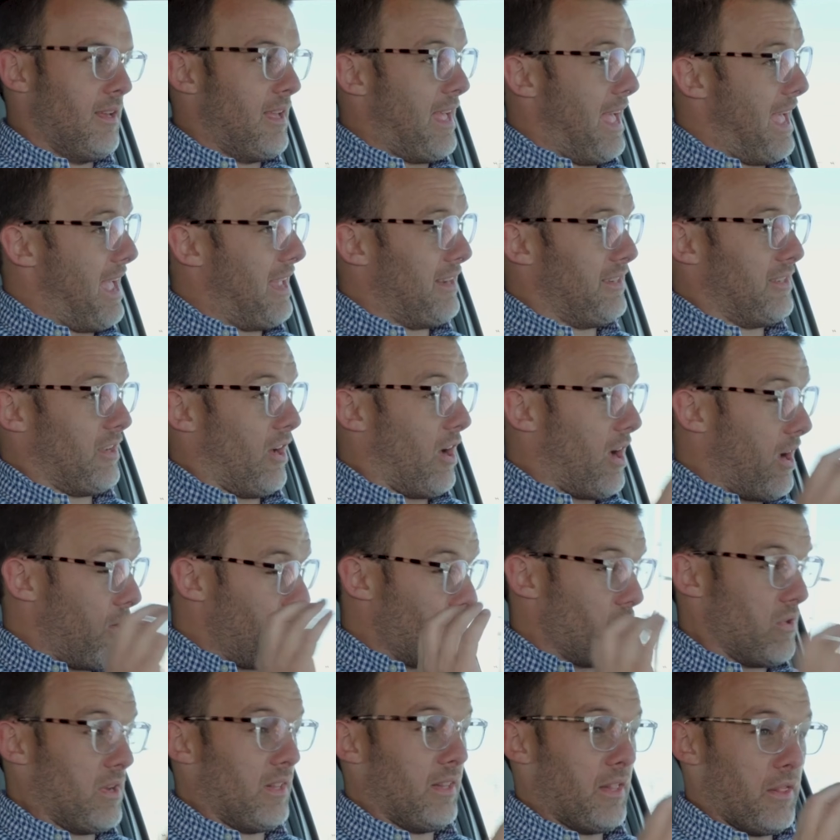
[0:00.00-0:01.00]
and I
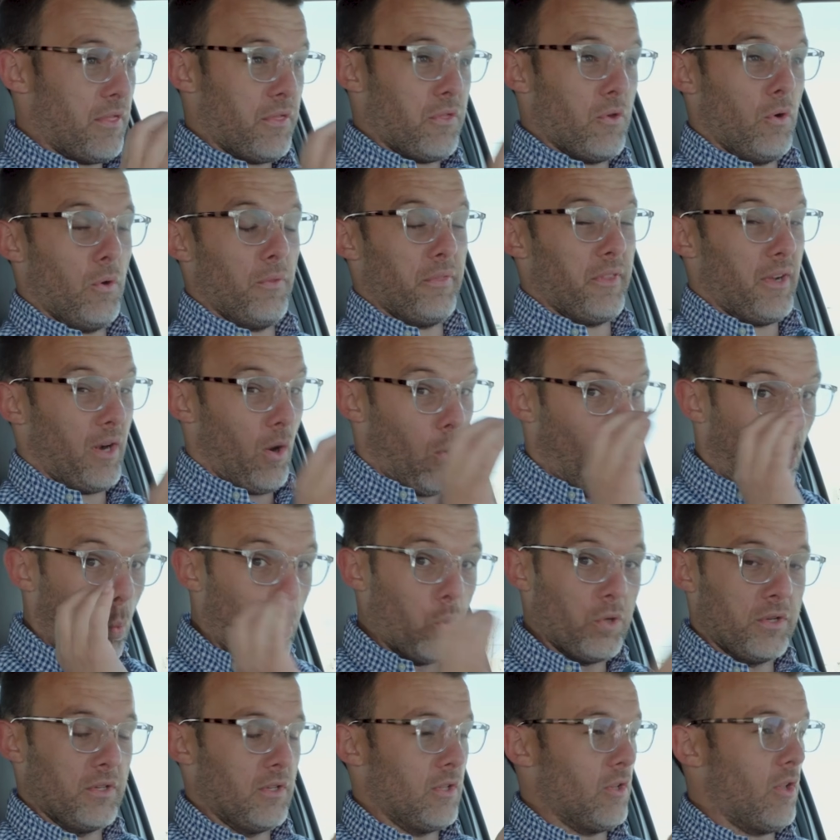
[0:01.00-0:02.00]
really thought that I wouldn't